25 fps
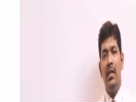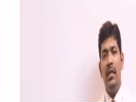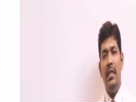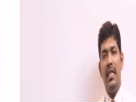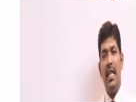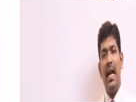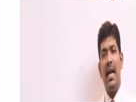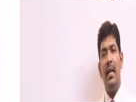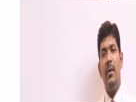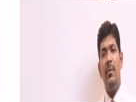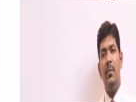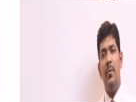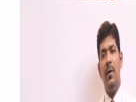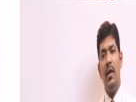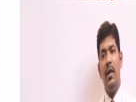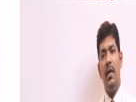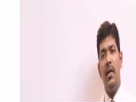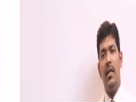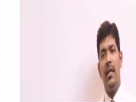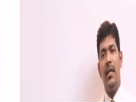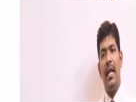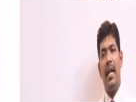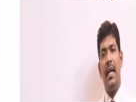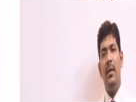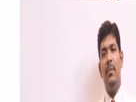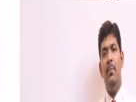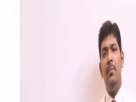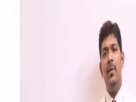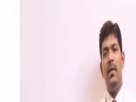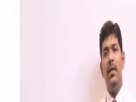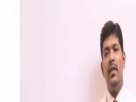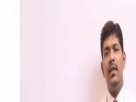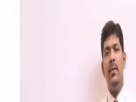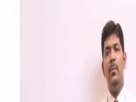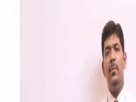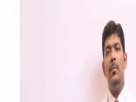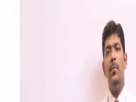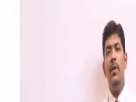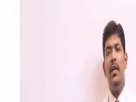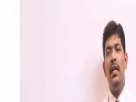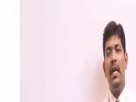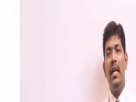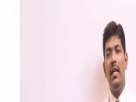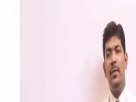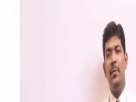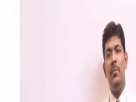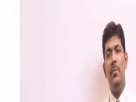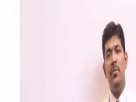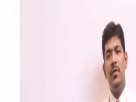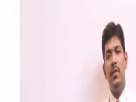that uh, time period
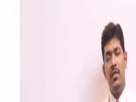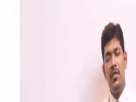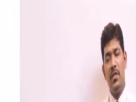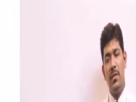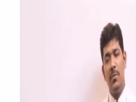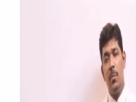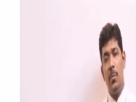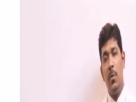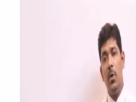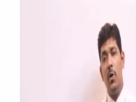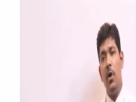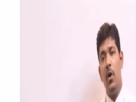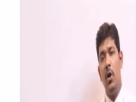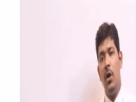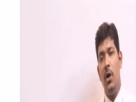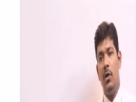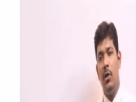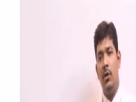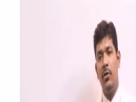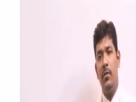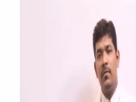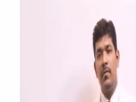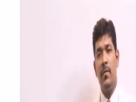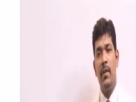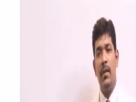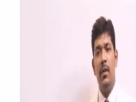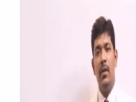gets prolonged.